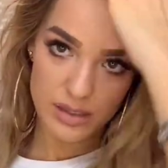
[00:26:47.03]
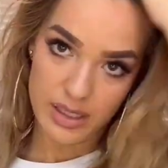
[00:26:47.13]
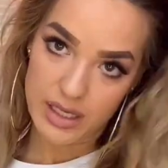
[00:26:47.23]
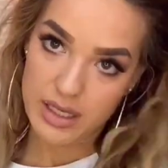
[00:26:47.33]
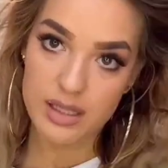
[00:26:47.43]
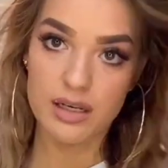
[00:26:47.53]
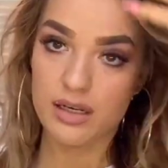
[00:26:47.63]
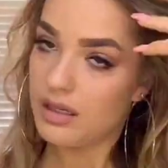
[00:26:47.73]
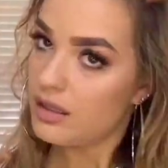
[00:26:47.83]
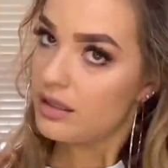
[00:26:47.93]

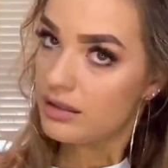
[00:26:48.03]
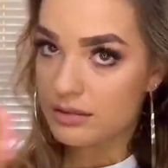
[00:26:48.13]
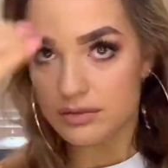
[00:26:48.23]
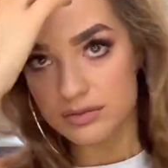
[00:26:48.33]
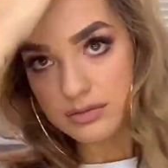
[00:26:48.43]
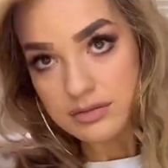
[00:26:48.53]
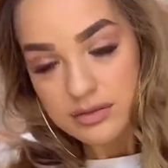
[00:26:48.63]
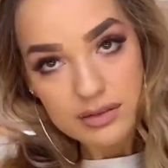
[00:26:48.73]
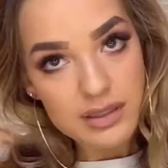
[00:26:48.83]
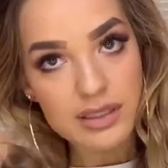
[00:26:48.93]
And
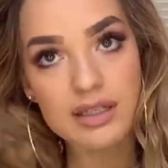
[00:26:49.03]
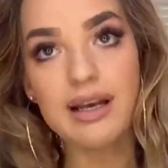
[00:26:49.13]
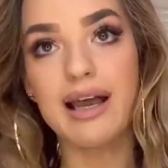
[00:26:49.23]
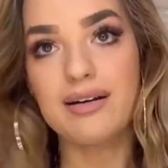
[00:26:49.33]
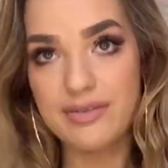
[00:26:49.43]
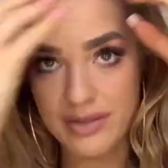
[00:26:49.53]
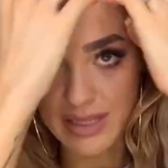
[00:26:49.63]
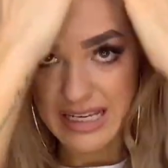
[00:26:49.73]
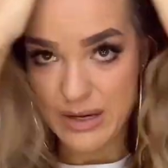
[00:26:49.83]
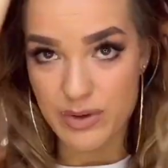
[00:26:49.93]
I don't even
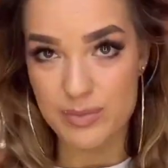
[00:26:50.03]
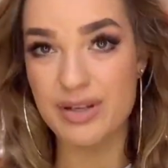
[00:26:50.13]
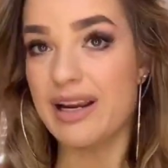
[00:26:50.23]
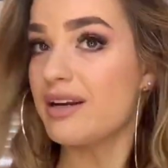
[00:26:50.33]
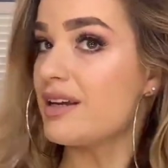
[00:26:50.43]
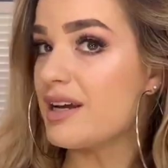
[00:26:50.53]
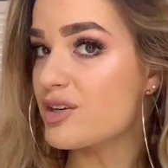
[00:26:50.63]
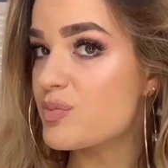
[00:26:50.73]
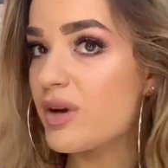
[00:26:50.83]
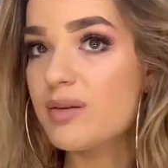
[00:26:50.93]
think I want to put any
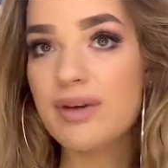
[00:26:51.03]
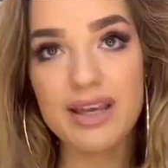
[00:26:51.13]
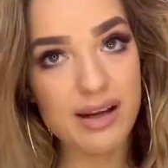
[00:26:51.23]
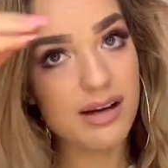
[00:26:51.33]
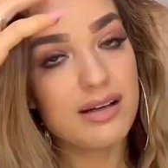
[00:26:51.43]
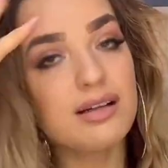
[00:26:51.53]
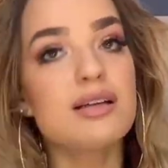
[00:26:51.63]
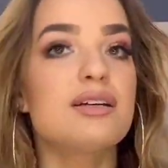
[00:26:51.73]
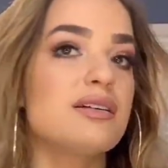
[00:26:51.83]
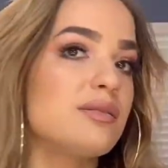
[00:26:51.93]
hairspray in my hair
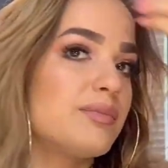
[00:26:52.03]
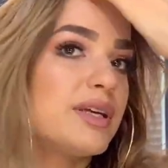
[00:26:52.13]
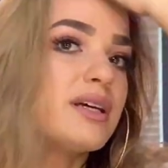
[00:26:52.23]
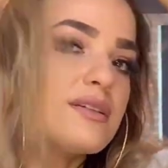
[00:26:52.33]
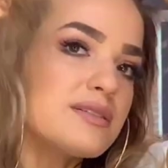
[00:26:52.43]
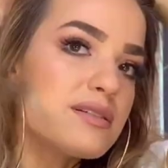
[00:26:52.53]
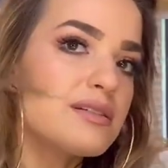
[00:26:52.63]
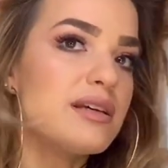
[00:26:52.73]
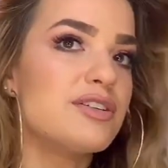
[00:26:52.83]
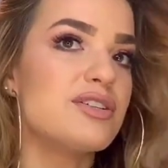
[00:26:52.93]
because
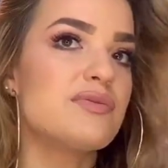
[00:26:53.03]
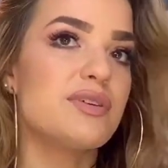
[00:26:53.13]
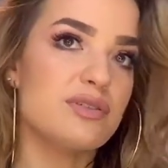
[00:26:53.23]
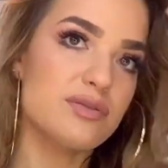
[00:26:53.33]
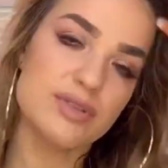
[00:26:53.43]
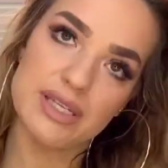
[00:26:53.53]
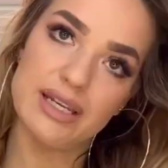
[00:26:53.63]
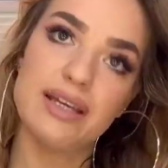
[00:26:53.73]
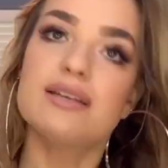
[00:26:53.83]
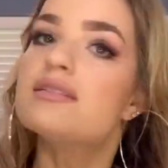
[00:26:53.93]
it just feels really
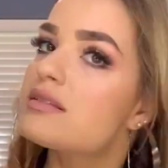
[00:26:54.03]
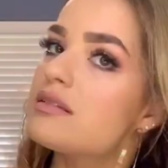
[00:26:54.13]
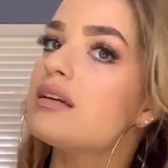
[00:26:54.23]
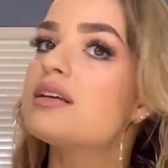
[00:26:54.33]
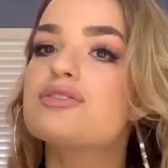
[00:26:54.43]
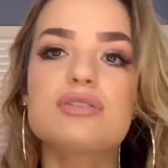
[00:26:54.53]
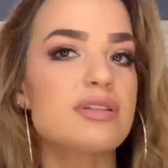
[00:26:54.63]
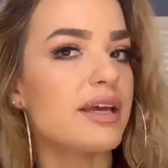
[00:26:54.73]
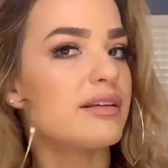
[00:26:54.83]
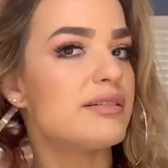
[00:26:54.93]
nice and it's just
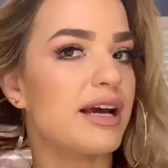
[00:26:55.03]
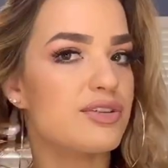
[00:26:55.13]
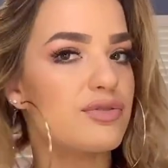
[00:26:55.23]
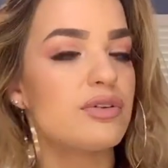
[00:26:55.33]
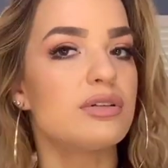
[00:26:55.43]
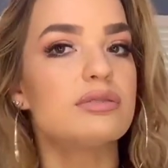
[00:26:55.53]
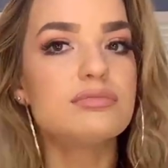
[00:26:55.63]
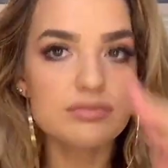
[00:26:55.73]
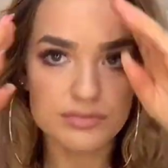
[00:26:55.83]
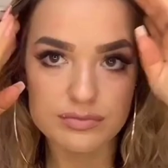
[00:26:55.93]
like natural
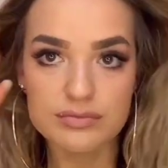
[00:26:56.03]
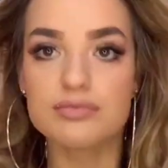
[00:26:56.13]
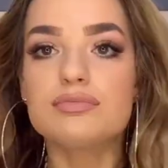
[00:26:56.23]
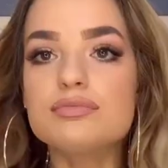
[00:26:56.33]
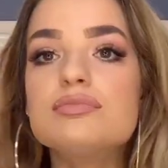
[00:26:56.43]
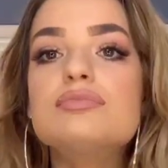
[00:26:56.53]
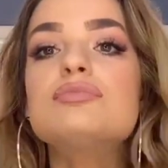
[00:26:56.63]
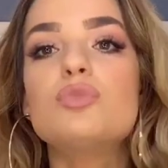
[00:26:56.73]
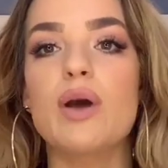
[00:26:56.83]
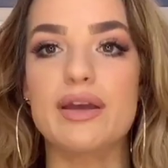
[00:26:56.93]

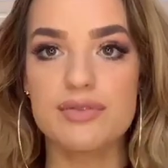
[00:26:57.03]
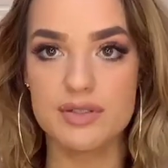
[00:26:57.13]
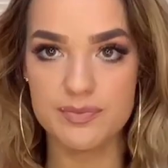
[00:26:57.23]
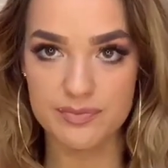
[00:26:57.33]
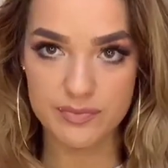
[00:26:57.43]
waves